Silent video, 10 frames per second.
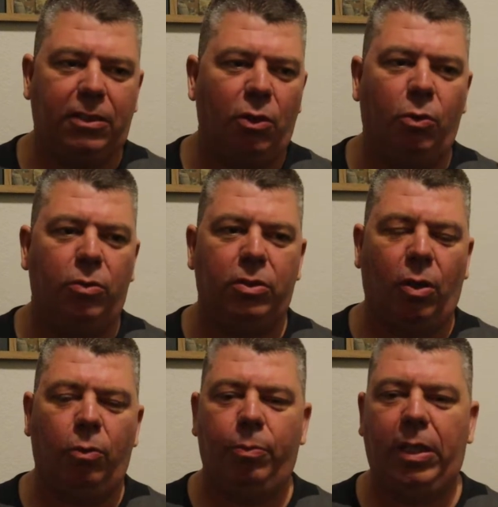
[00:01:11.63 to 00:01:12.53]

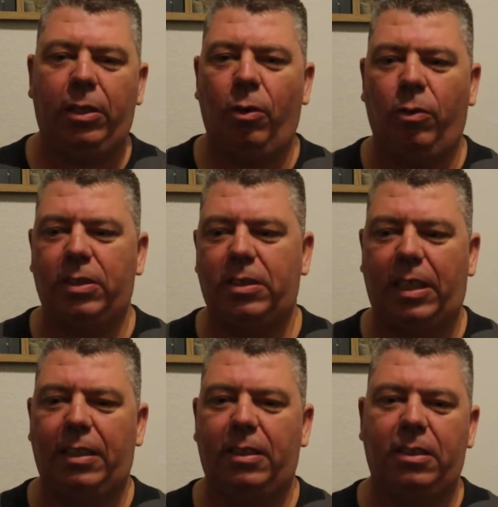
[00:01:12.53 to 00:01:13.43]
don't be going
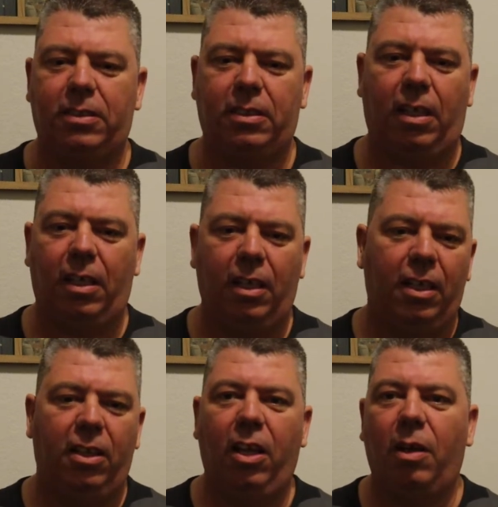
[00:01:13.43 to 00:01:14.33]
saying this
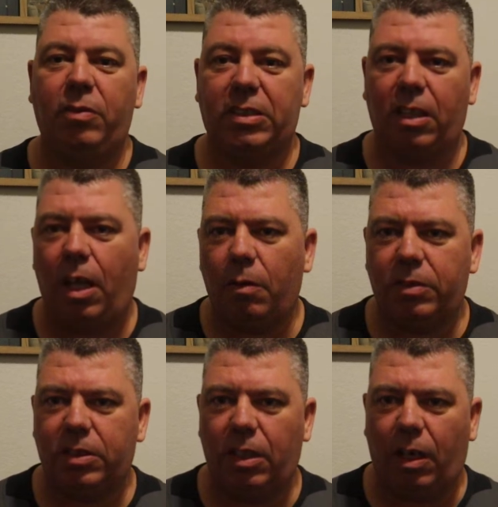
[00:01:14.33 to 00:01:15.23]
love is love
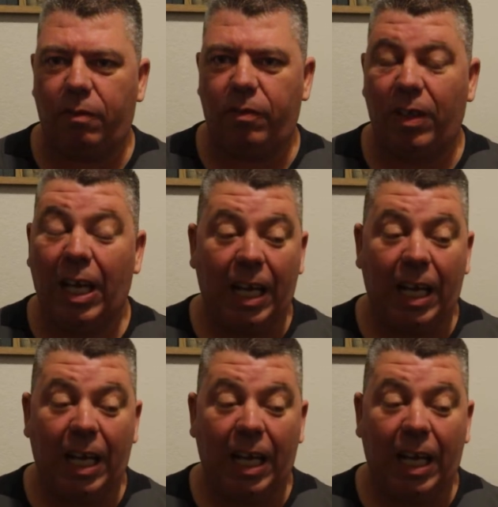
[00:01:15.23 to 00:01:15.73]
stuff.